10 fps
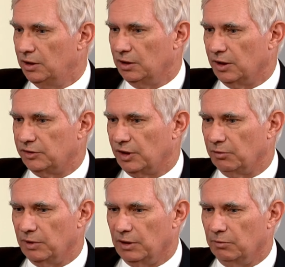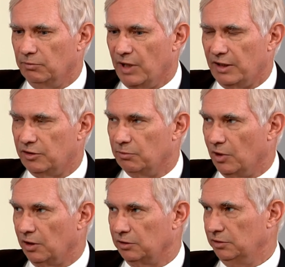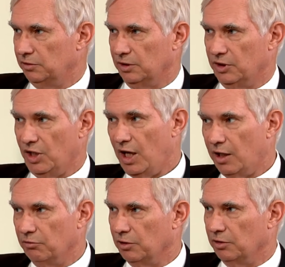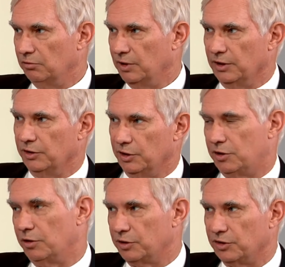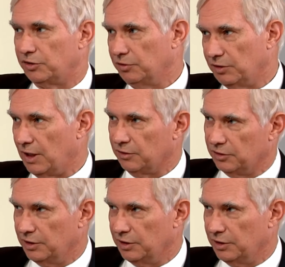And I say, well, Matthew, Mark, Luke, and John were written to churches 2,000